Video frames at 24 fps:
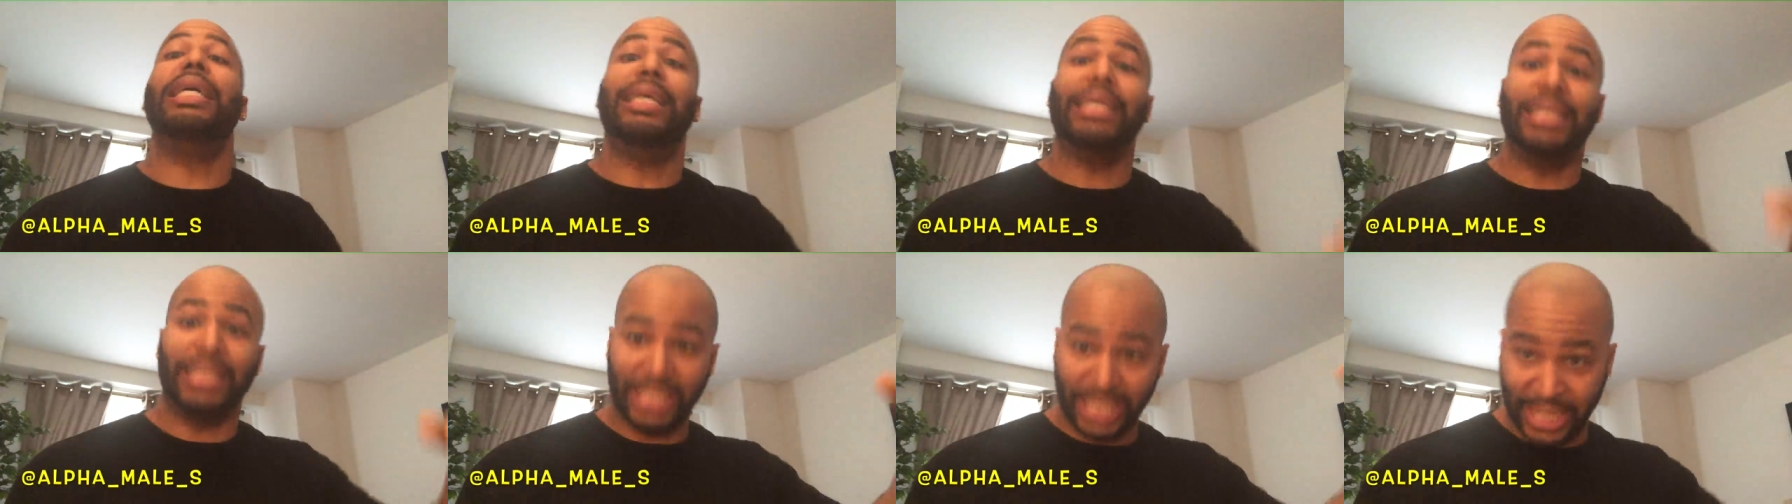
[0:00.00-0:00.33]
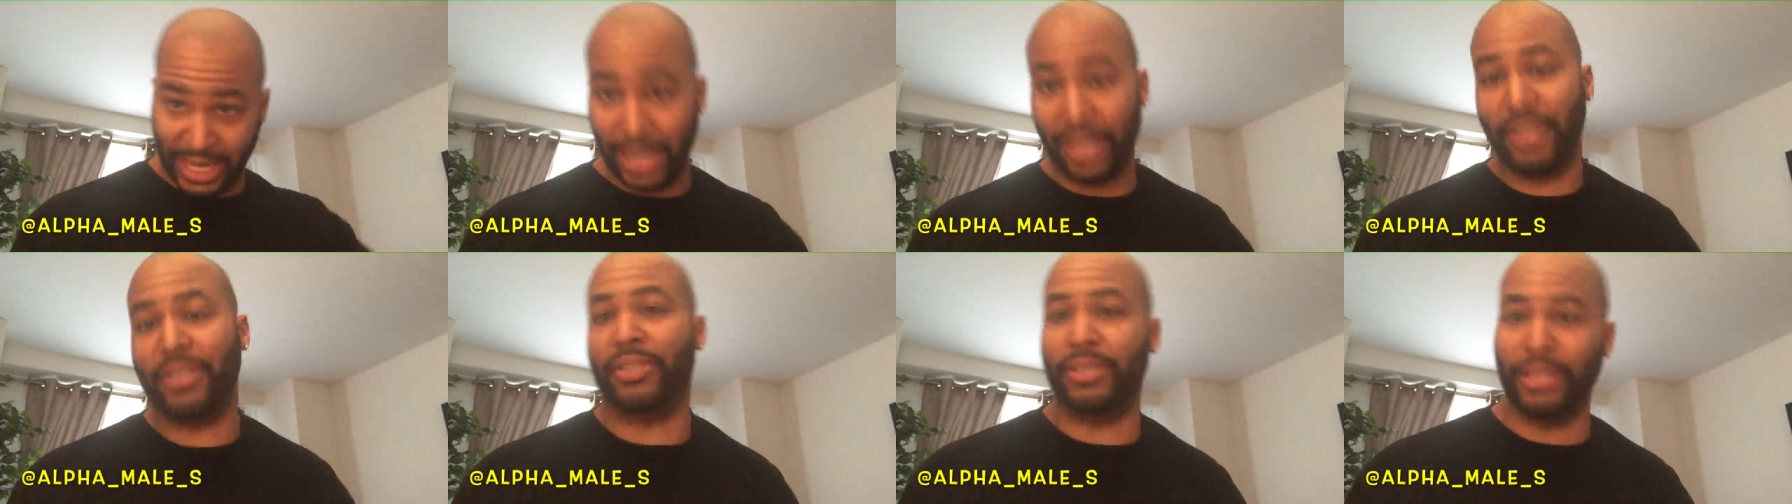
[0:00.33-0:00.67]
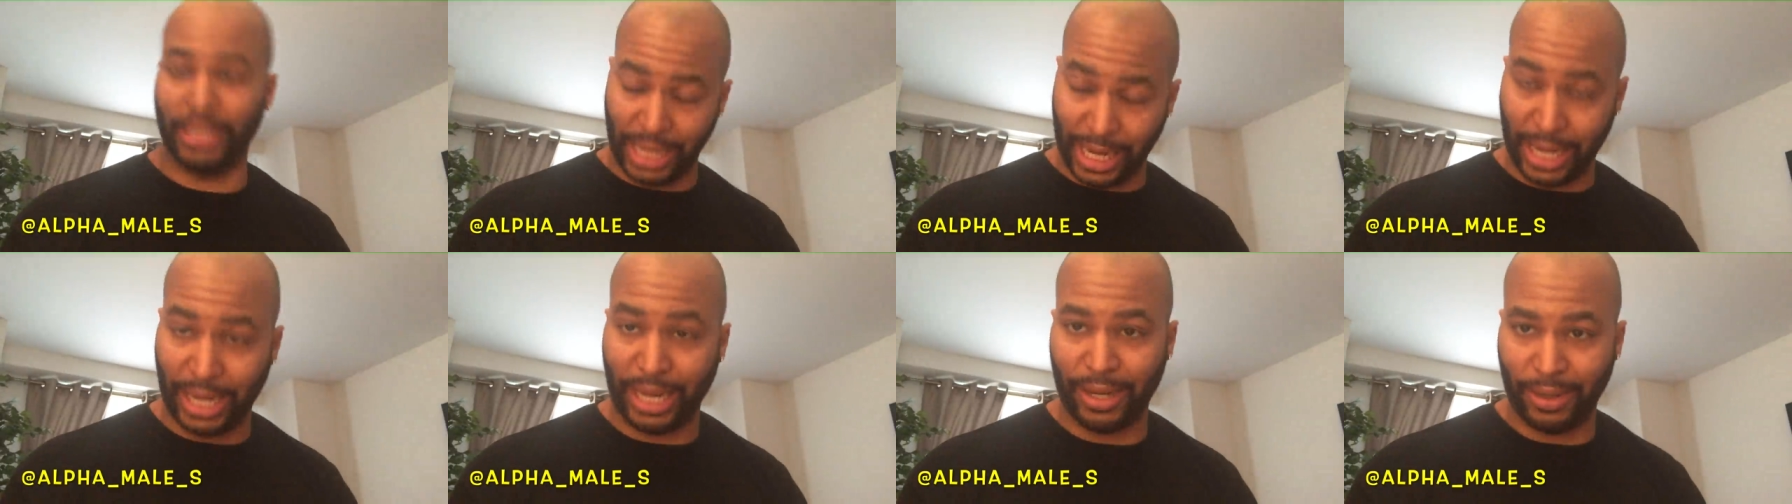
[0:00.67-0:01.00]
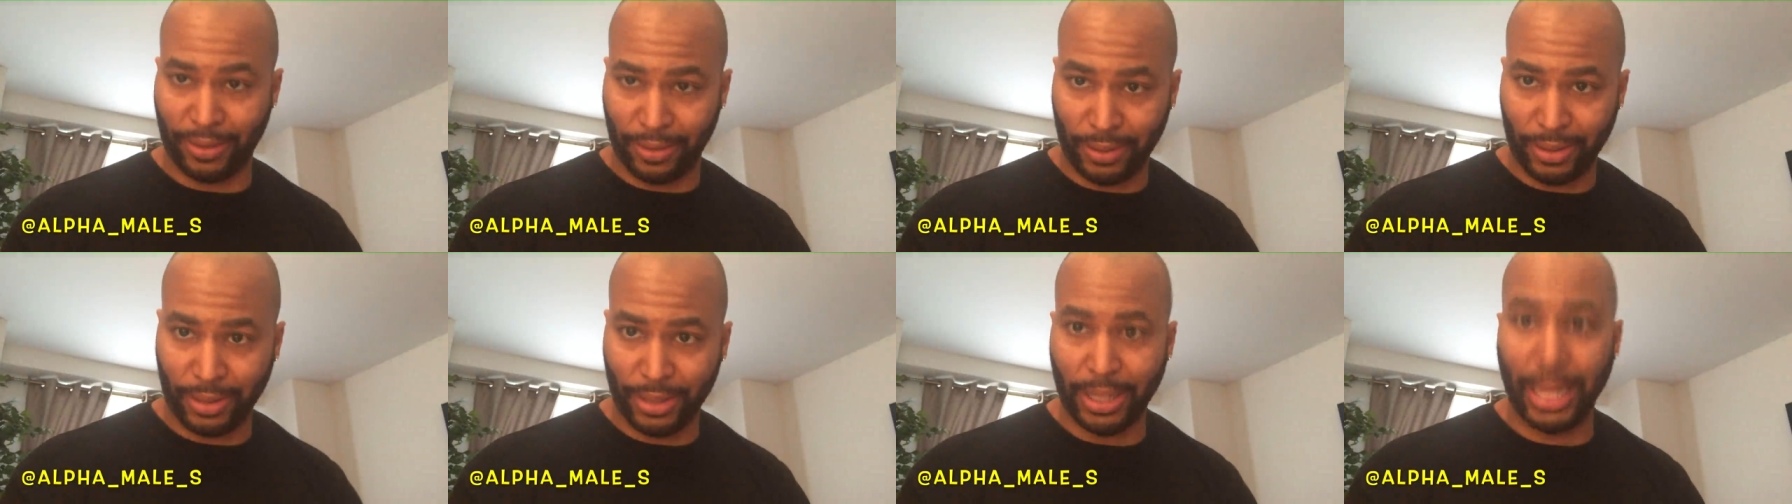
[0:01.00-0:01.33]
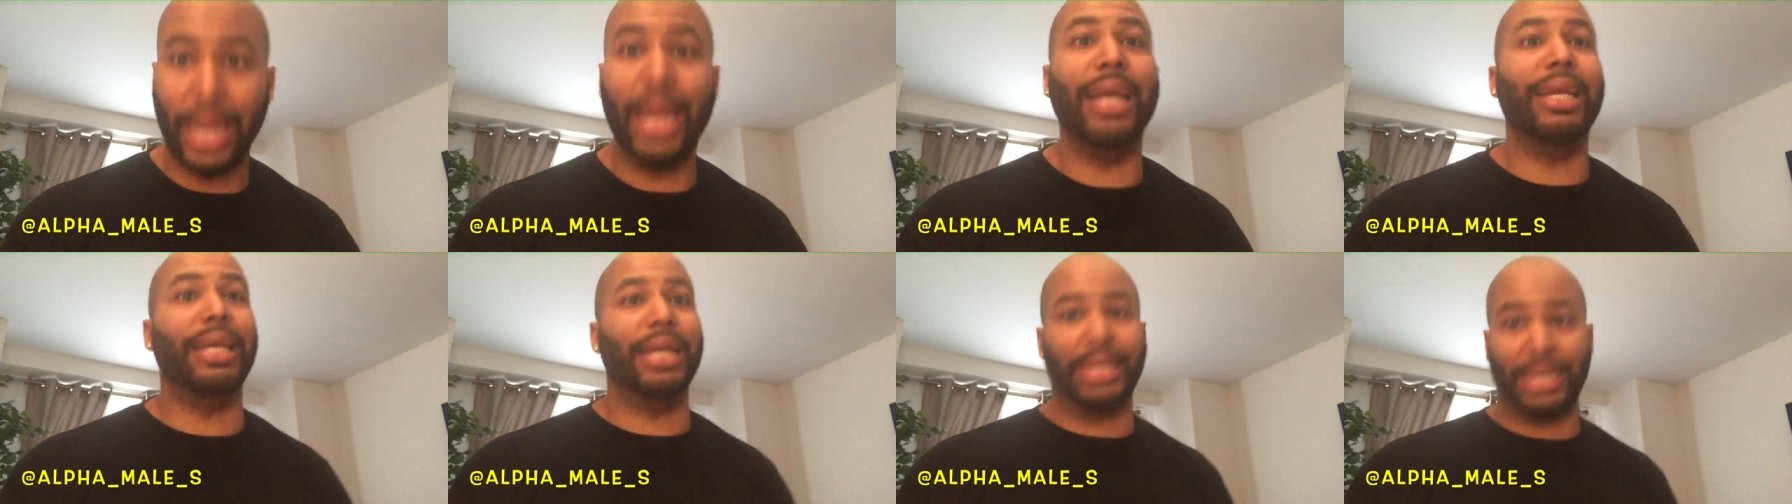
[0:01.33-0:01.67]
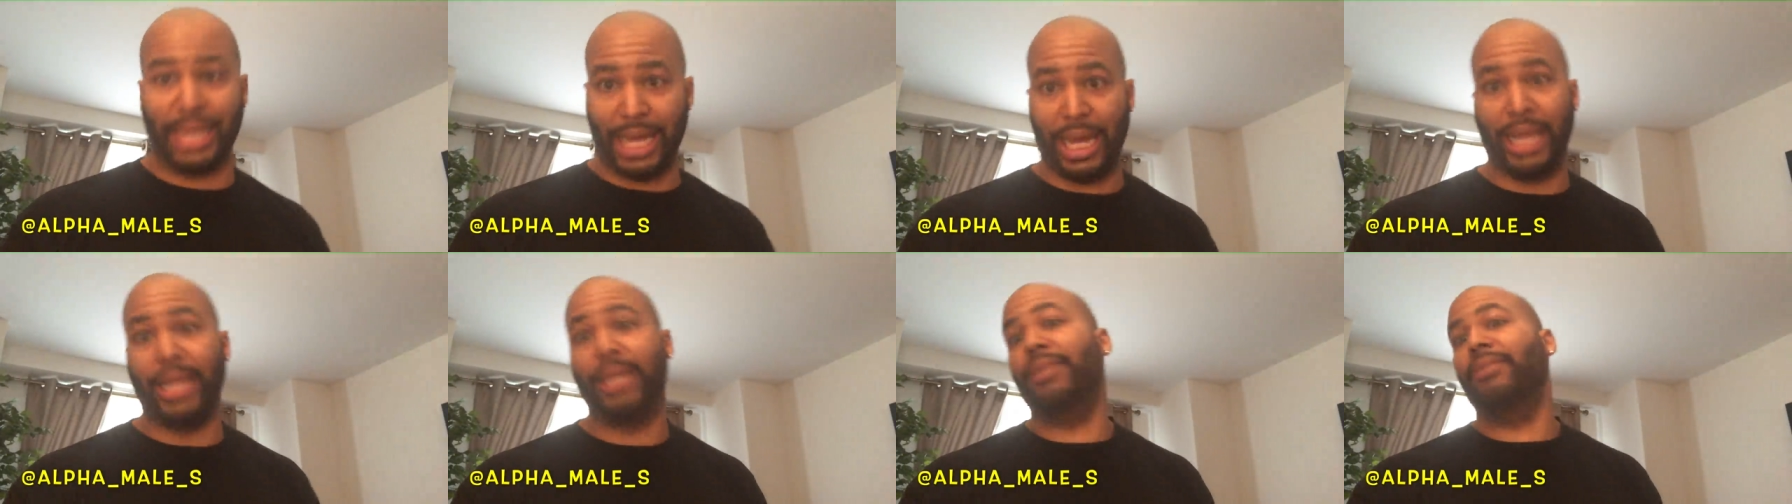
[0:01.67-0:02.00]
yesterday and the
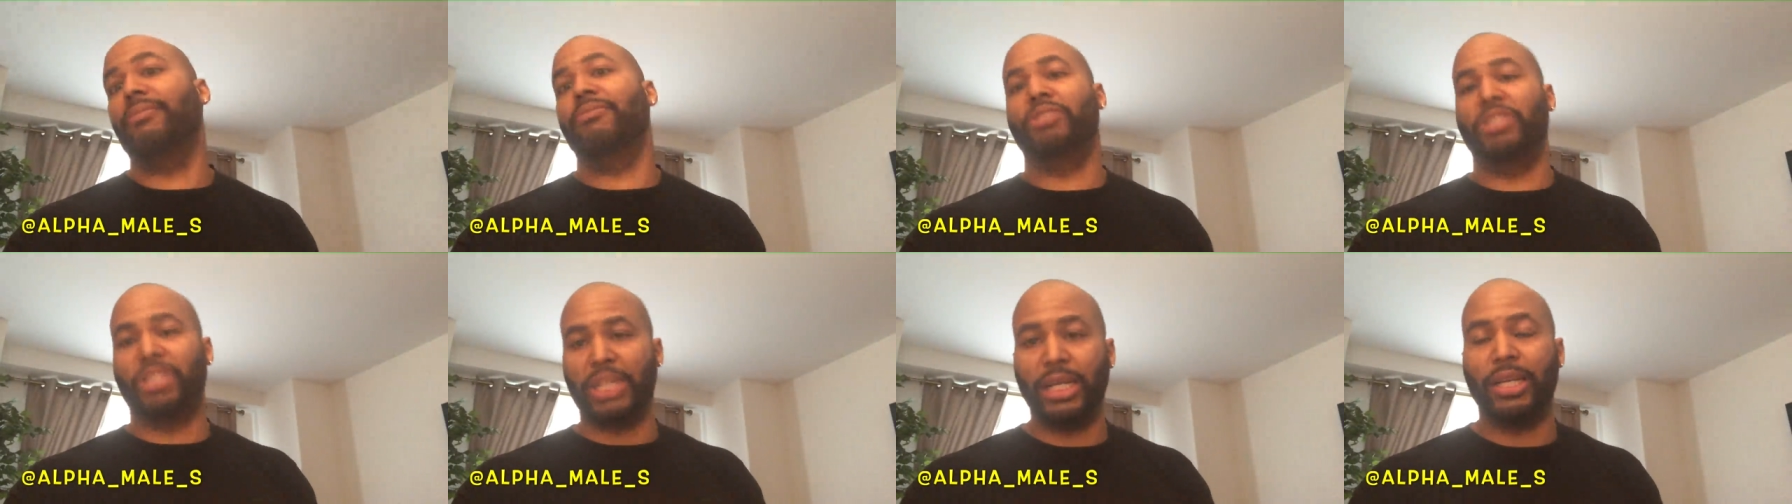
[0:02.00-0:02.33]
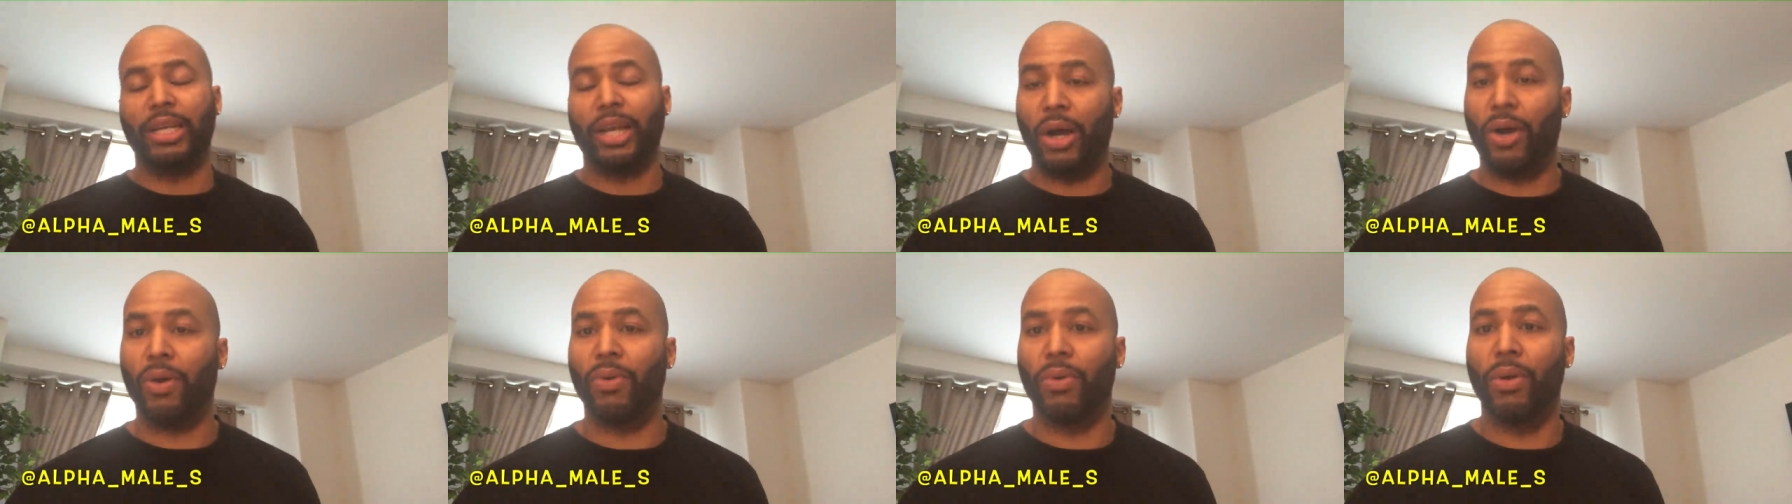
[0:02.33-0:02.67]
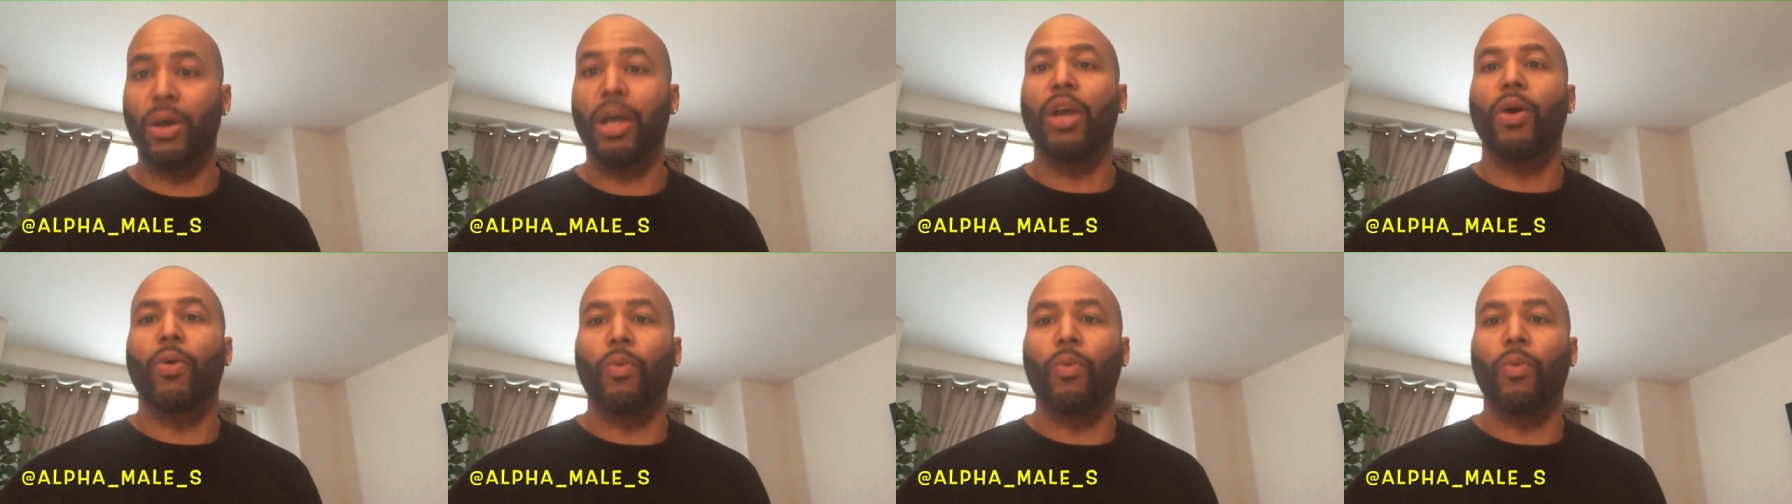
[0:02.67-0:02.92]
day she don't.